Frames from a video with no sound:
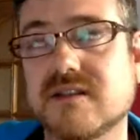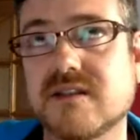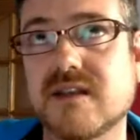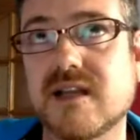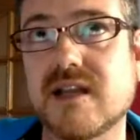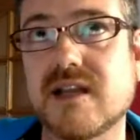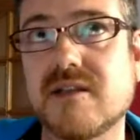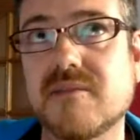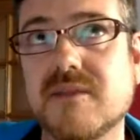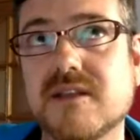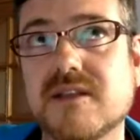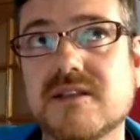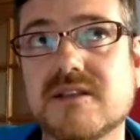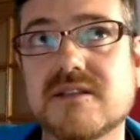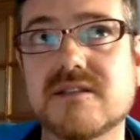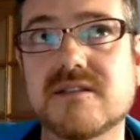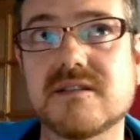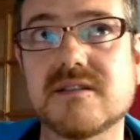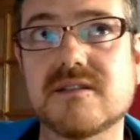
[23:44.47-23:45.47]

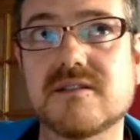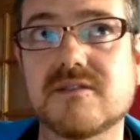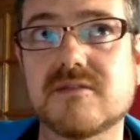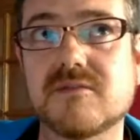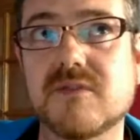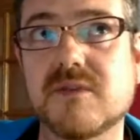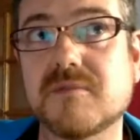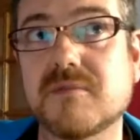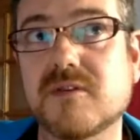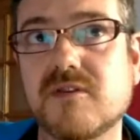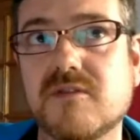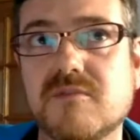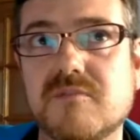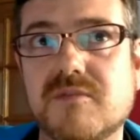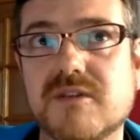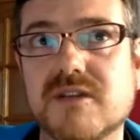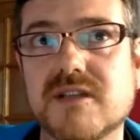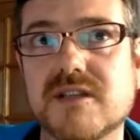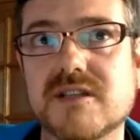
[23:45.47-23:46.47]
elements or web
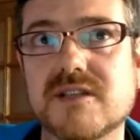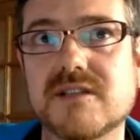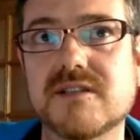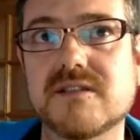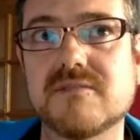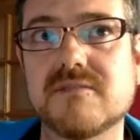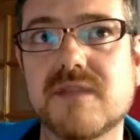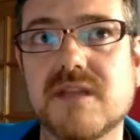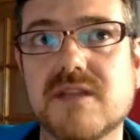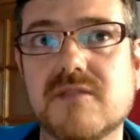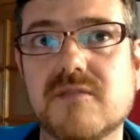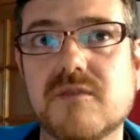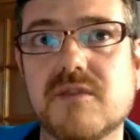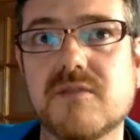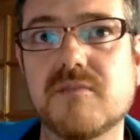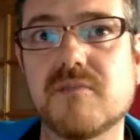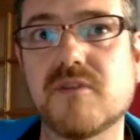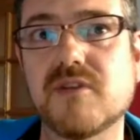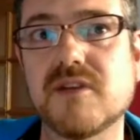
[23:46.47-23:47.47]
components made
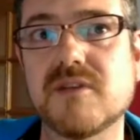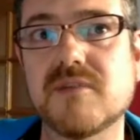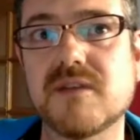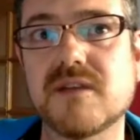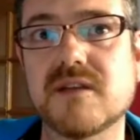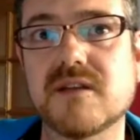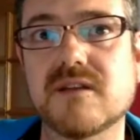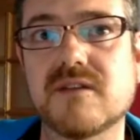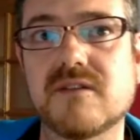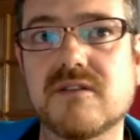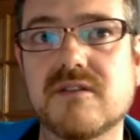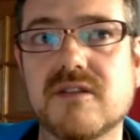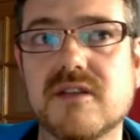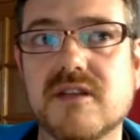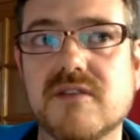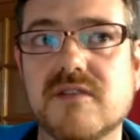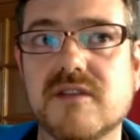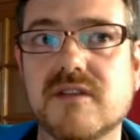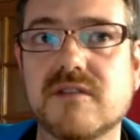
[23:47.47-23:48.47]
with Polymer, or
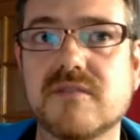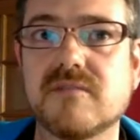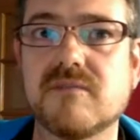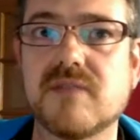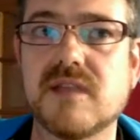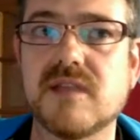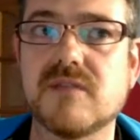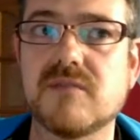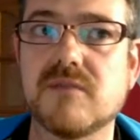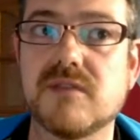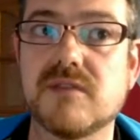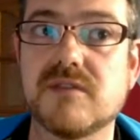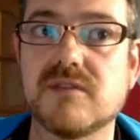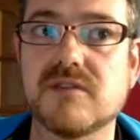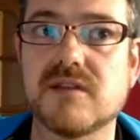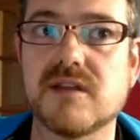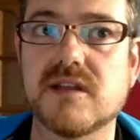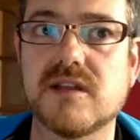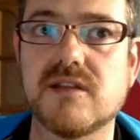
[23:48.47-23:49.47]
even made with
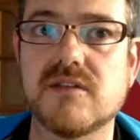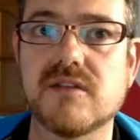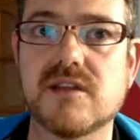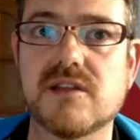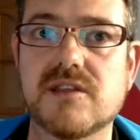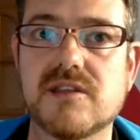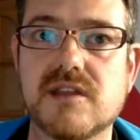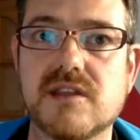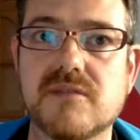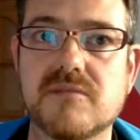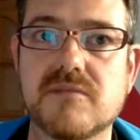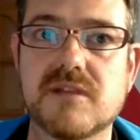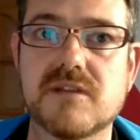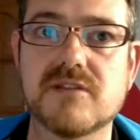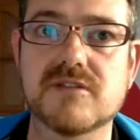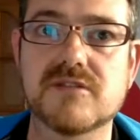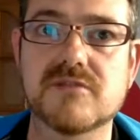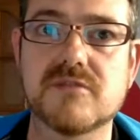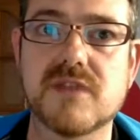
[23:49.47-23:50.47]
any other thing,
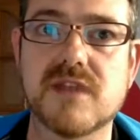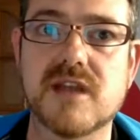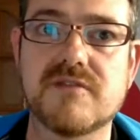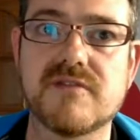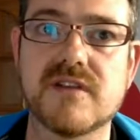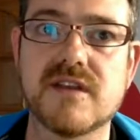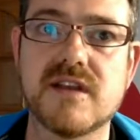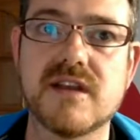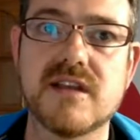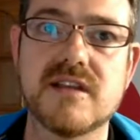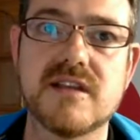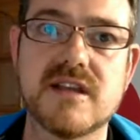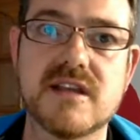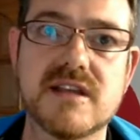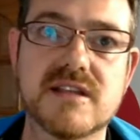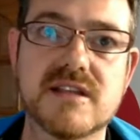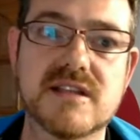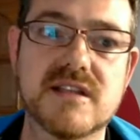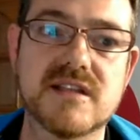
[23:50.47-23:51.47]
because we have
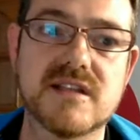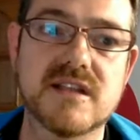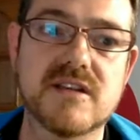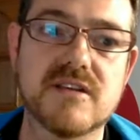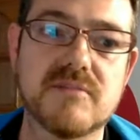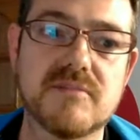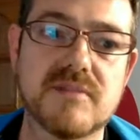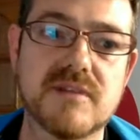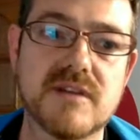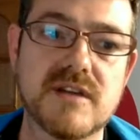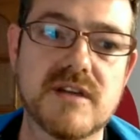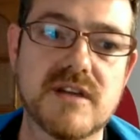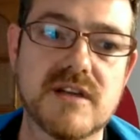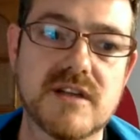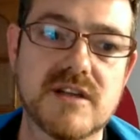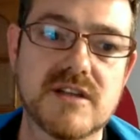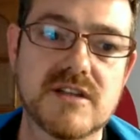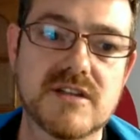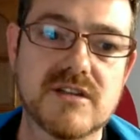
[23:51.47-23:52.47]
JS Interop.
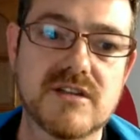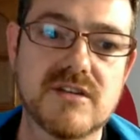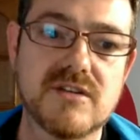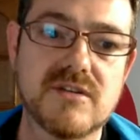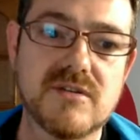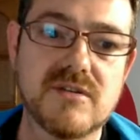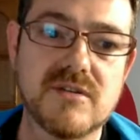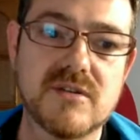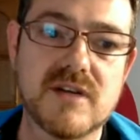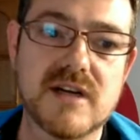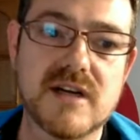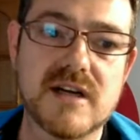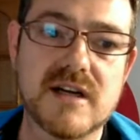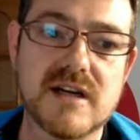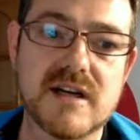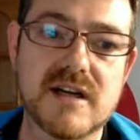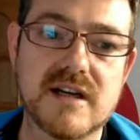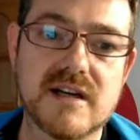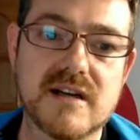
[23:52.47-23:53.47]
So
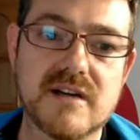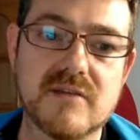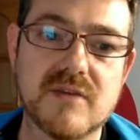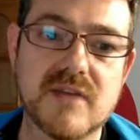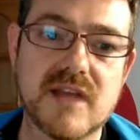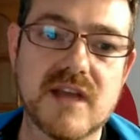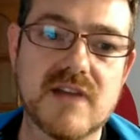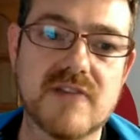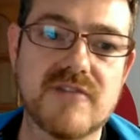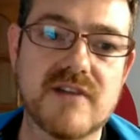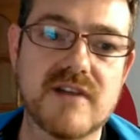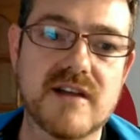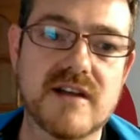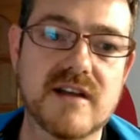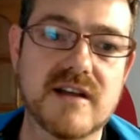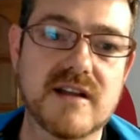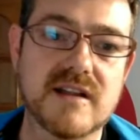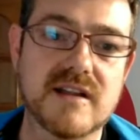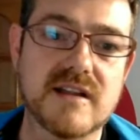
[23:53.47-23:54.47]
we have
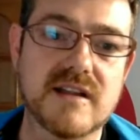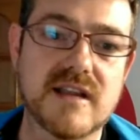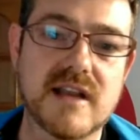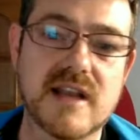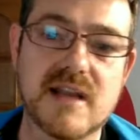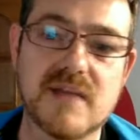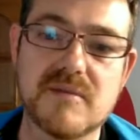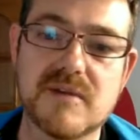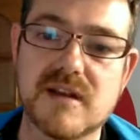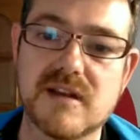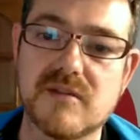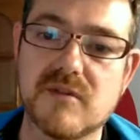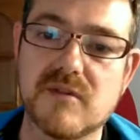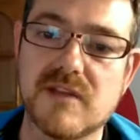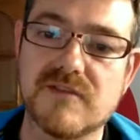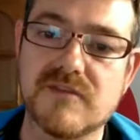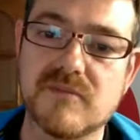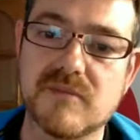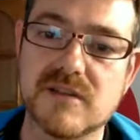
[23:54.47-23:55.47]
the library
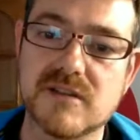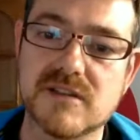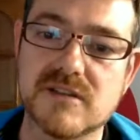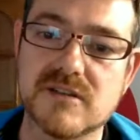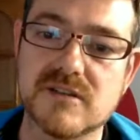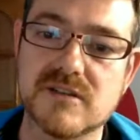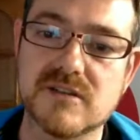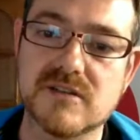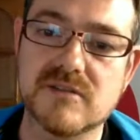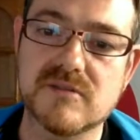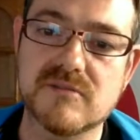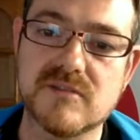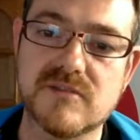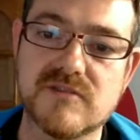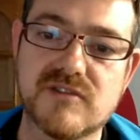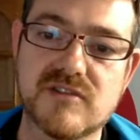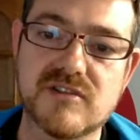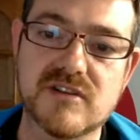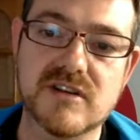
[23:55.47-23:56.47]
we have mentioned
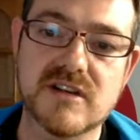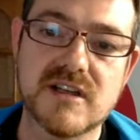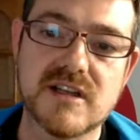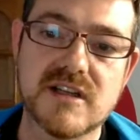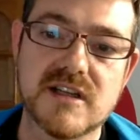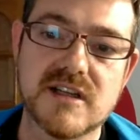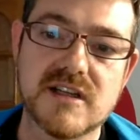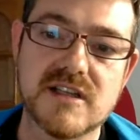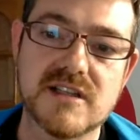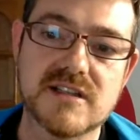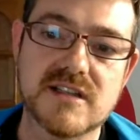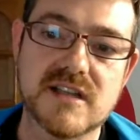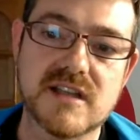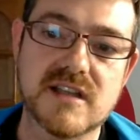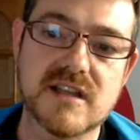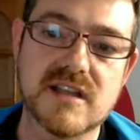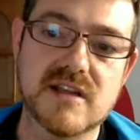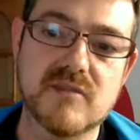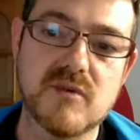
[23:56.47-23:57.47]
before is
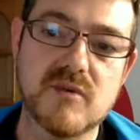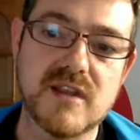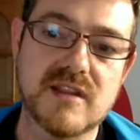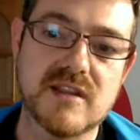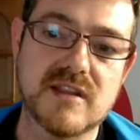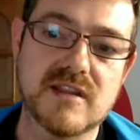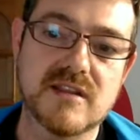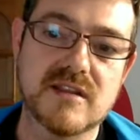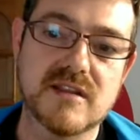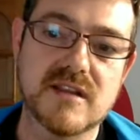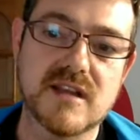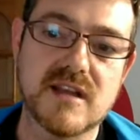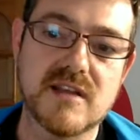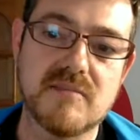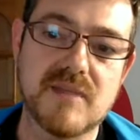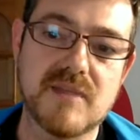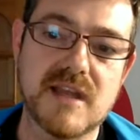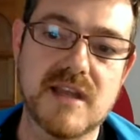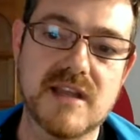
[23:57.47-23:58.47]
the GWT
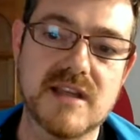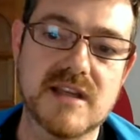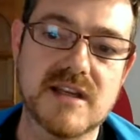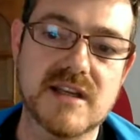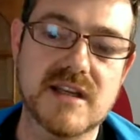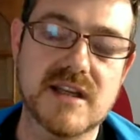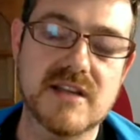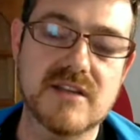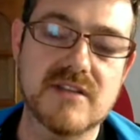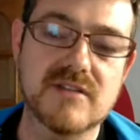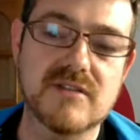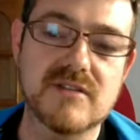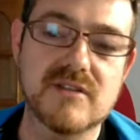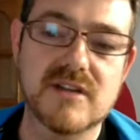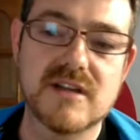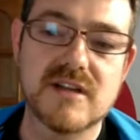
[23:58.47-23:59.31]
API generator,